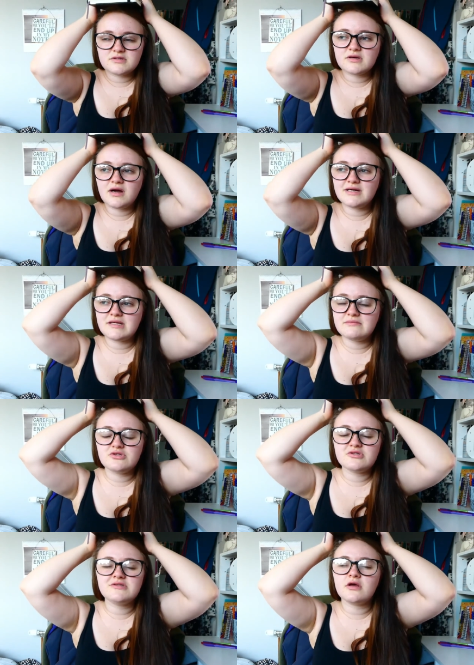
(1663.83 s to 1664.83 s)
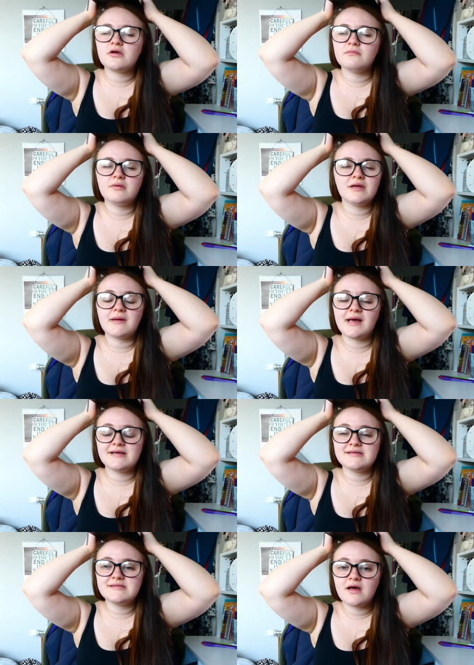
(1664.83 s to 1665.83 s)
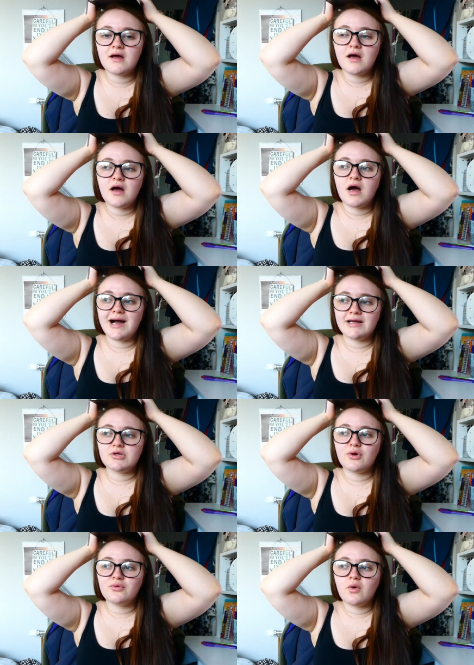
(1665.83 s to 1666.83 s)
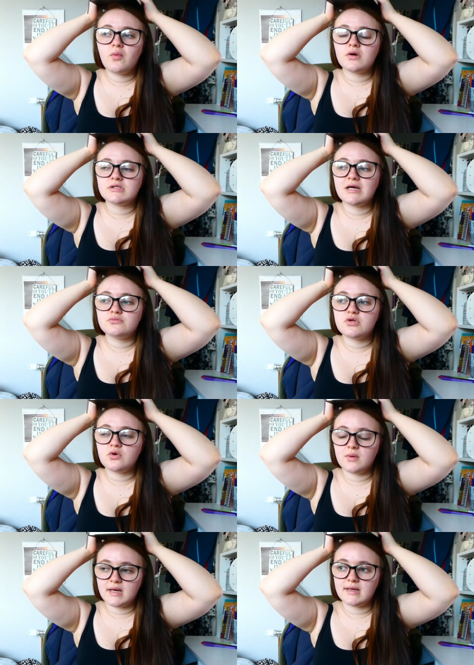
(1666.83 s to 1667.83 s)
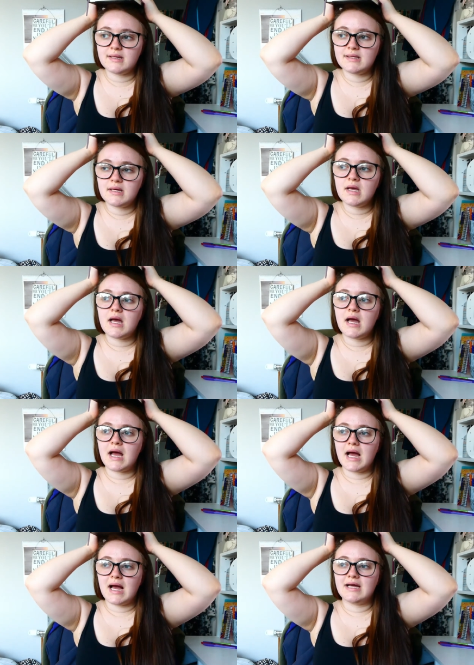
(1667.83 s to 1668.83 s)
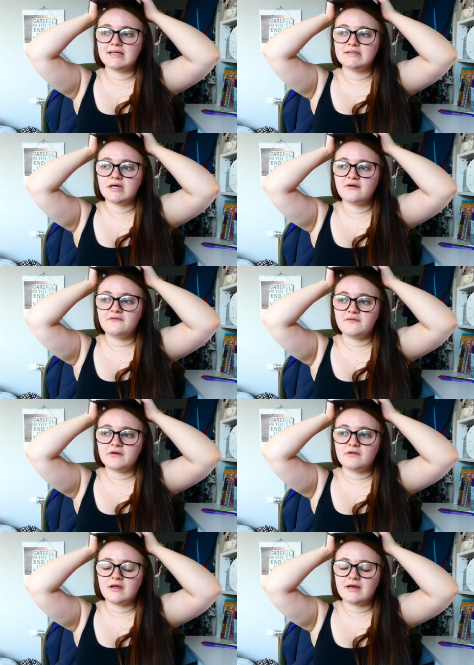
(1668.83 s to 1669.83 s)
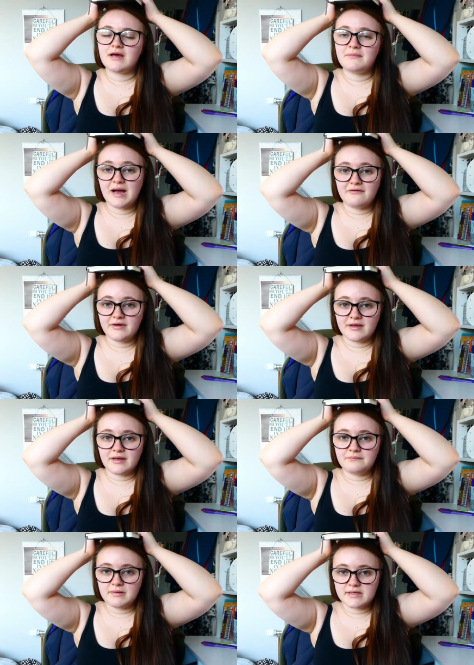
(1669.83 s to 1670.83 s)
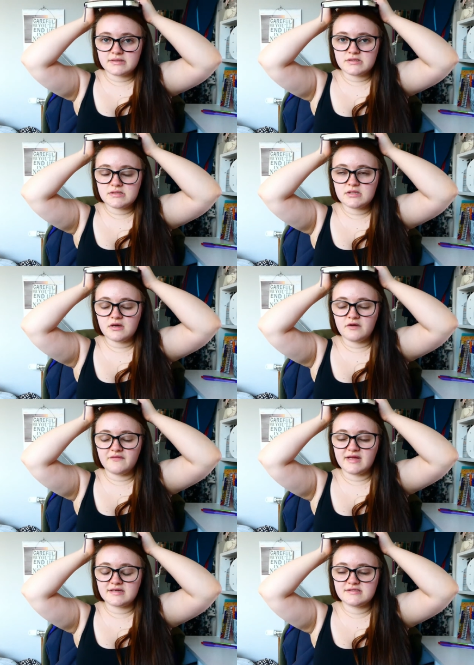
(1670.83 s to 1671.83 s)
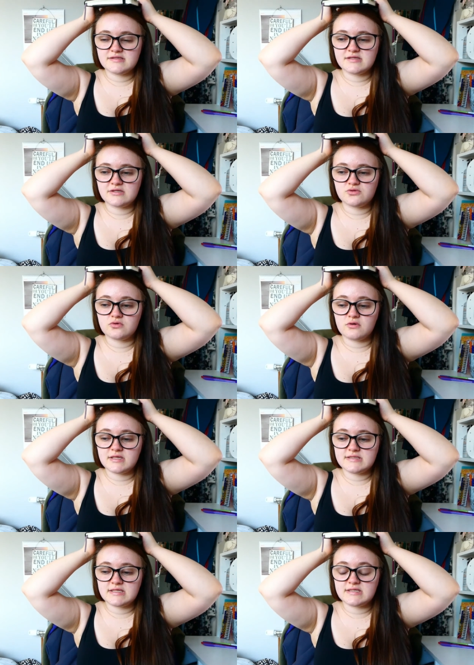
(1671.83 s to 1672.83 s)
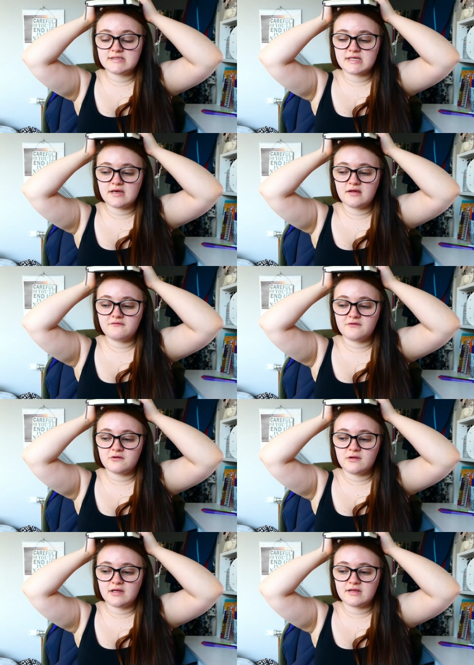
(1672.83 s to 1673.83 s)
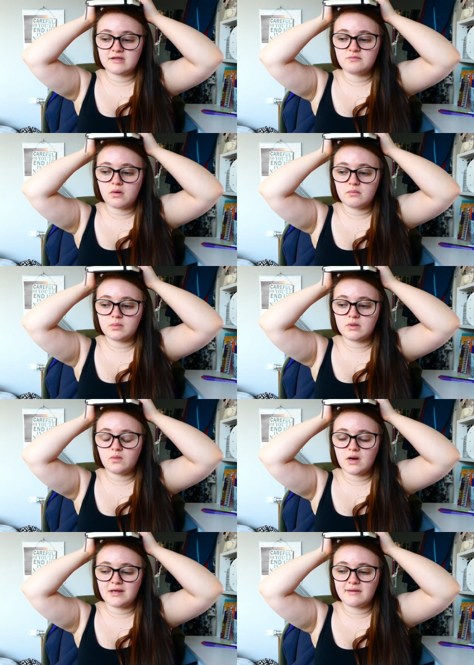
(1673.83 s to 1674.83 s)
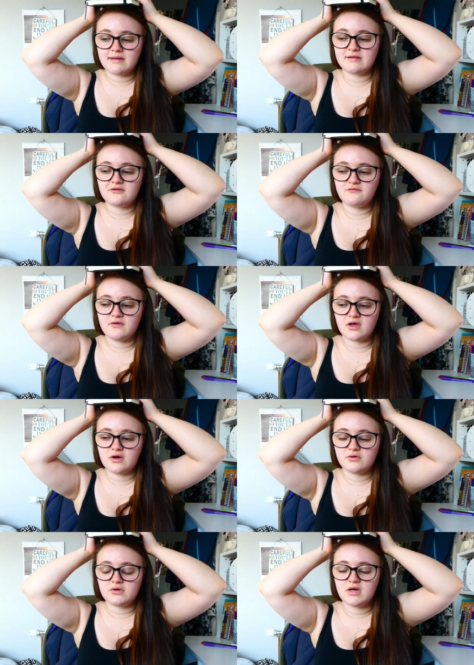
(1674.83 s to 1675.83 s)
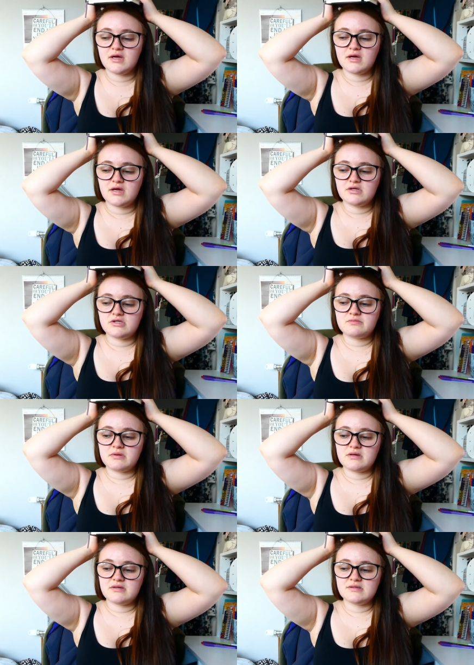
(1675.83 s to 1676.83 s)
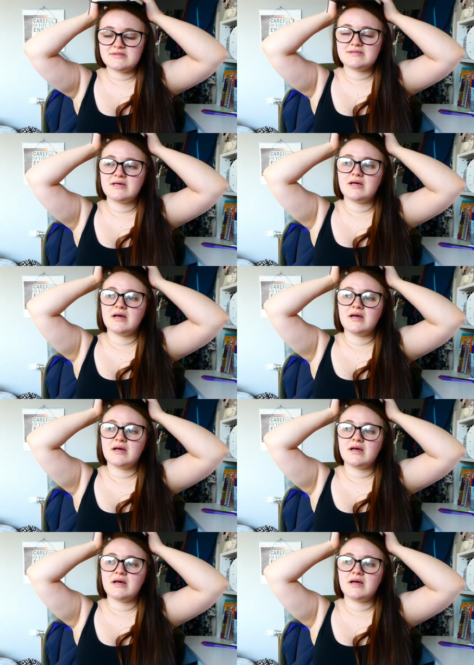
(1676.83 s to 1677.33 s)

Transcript: guys I'm just a complete mess I don't know what I'm doing and I feel like I'm having a bit of an existential crisis and I feel like that's probably why I made this video just because